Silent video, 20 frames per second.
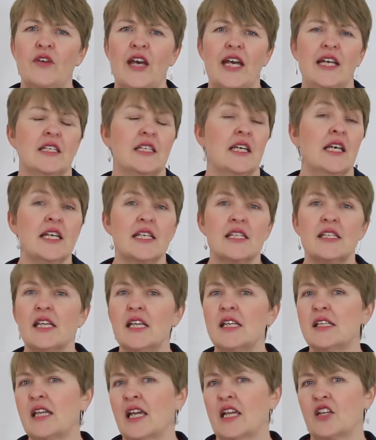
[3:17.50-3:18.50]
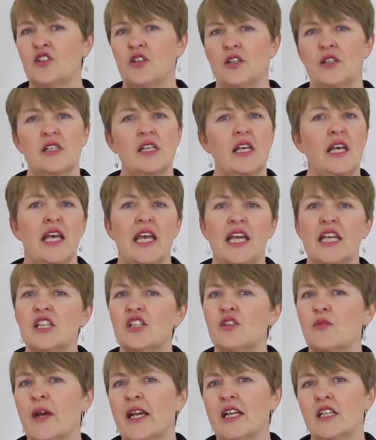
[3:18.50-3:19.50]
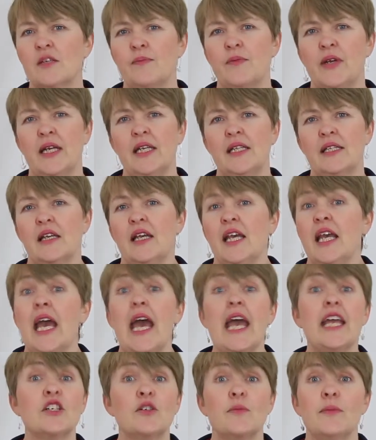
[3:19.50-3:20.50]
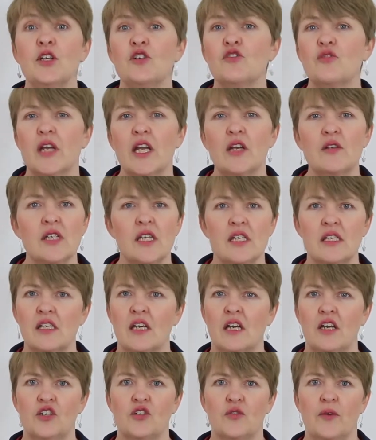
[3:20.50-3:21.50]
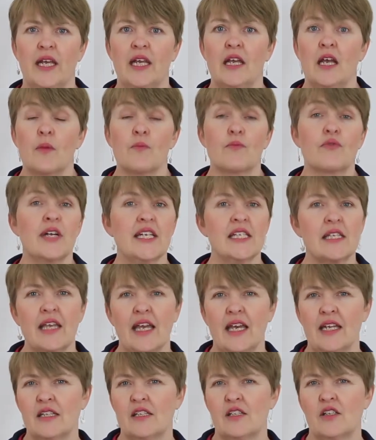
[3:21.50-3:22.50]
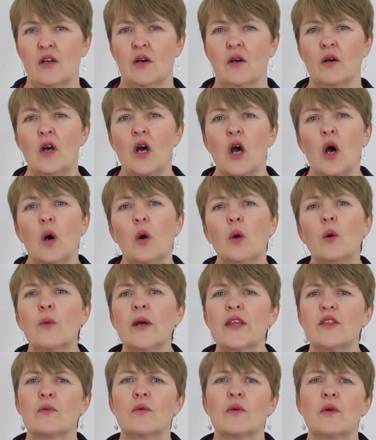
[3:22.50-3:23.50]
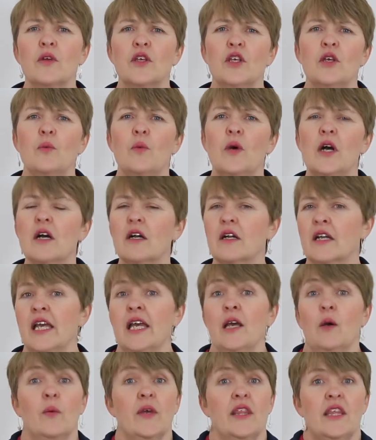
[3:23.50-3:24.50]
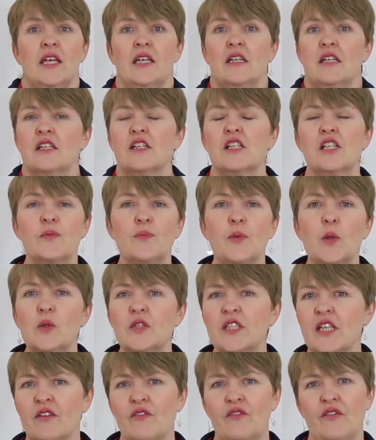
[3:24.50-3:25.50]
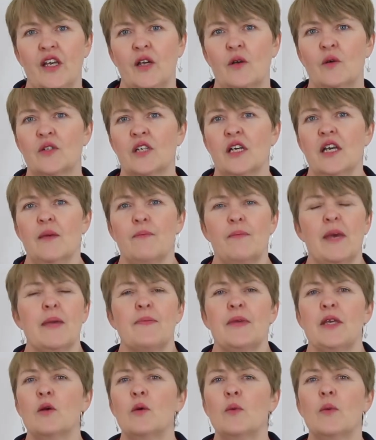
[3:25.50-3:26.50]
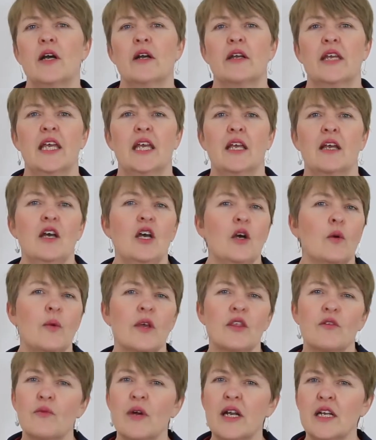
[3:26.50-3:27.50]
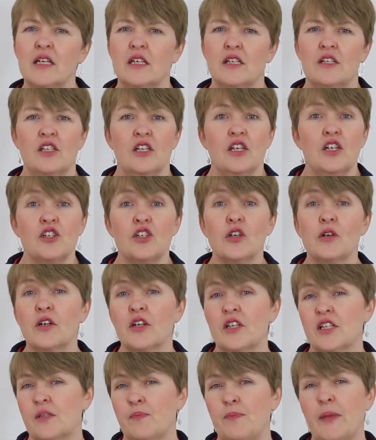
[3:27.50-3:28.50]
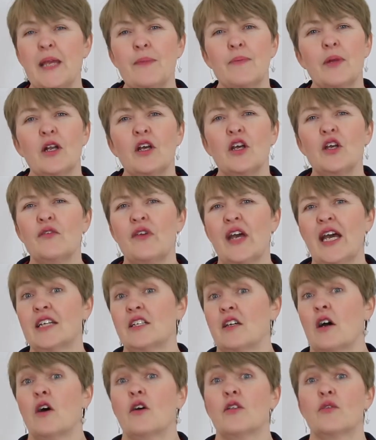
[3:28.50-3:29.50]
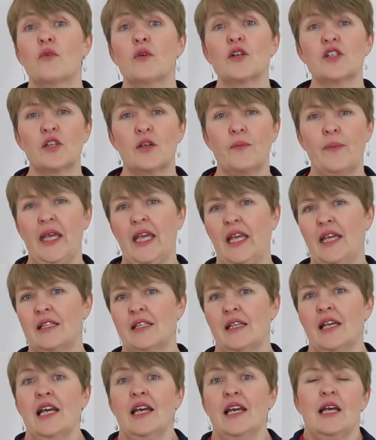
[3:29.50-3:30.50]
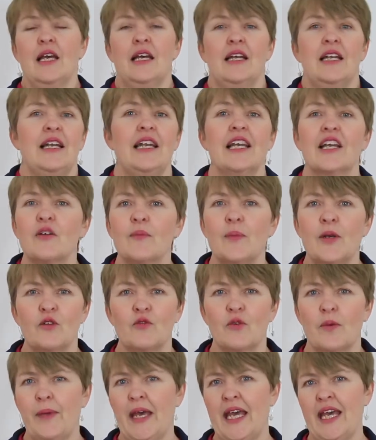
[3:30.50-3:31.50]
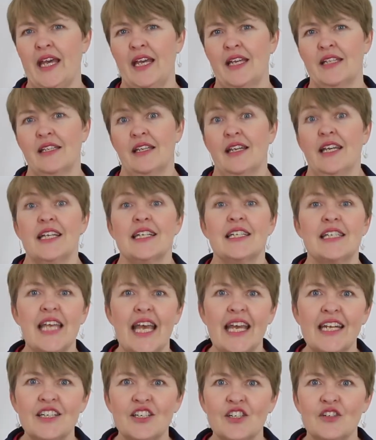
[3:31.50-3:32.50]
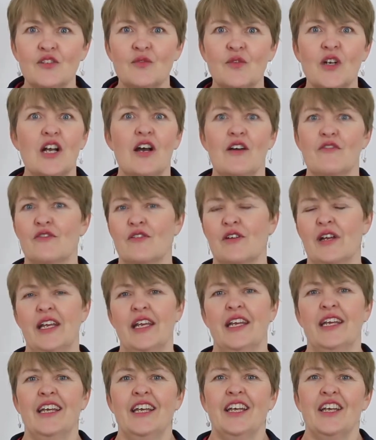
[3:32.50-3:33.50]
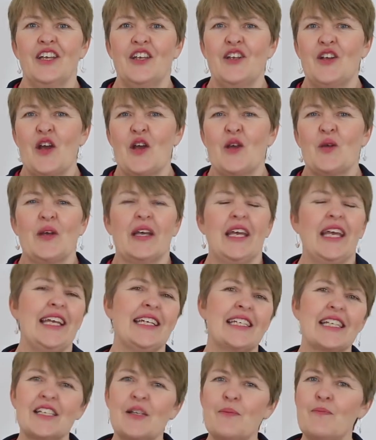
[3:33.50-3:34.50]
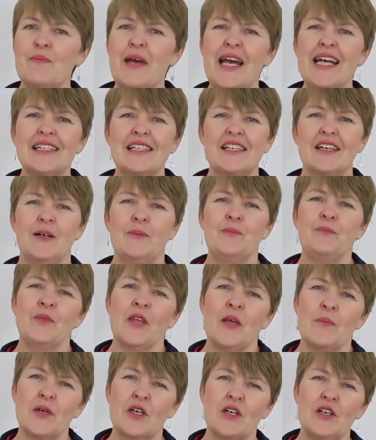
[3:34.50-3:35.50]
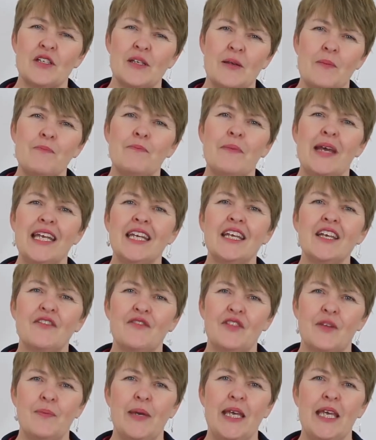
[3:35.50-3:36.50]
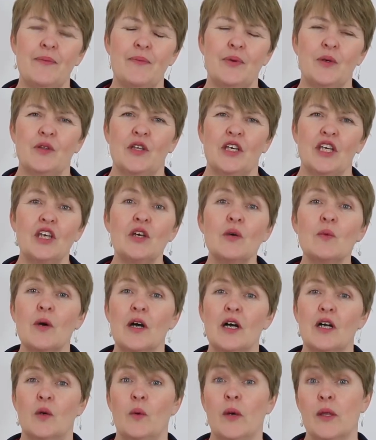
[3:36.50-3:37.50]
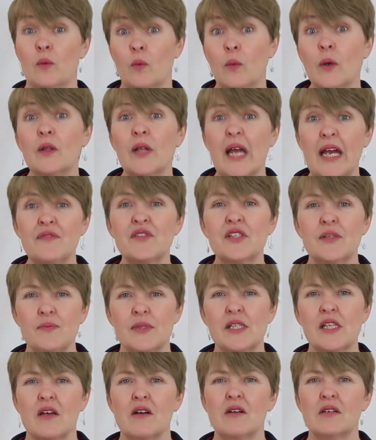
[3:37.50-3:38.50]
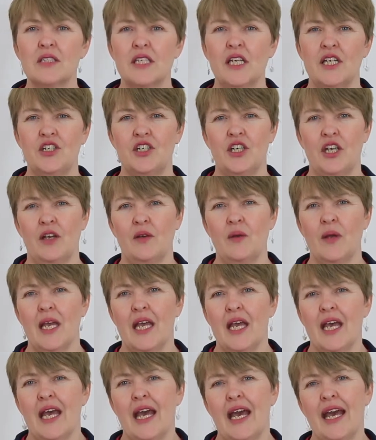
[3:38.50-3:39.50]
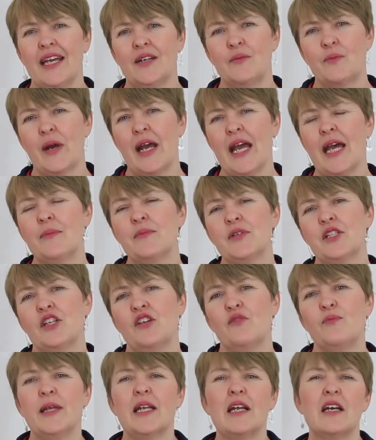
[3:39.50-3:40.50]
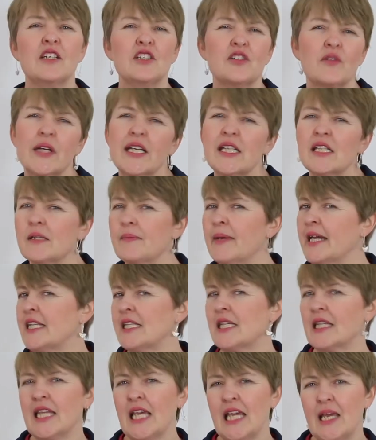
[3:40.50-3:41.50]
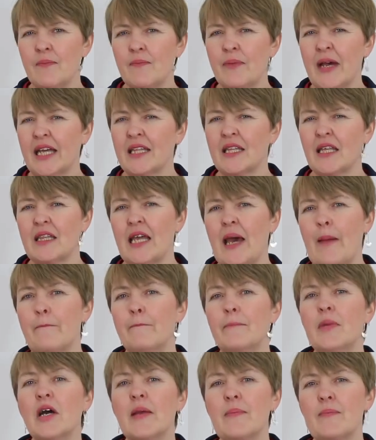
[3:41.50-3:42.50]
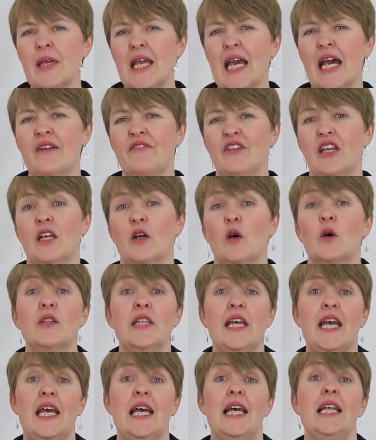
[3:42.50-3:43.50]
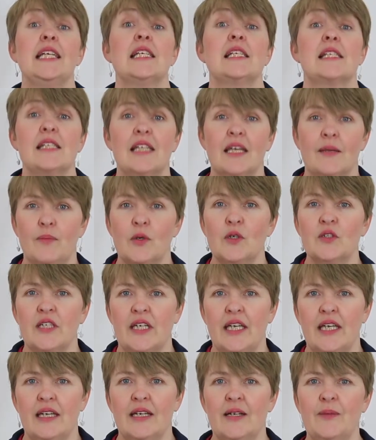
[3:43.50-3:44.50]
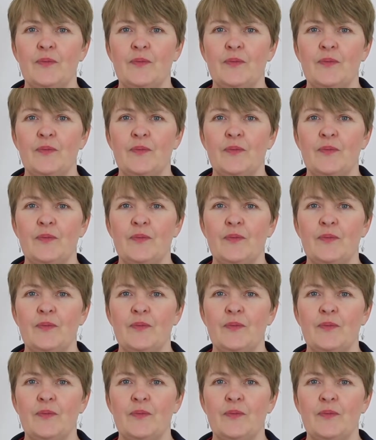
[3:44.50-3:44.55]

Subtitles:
had C-sections, hysterectomies, endometriosis surgery, breast cancer, or whether or not you work within sporting field, maybe you're working with runners, joggers, people who've had arthroscopies, ligament repairs, tendon recovery, it doesn't matter, because many of the people that you work with will have some scar tissue, and perhaps you've been underestimating the impact that that might be having on their holistic body.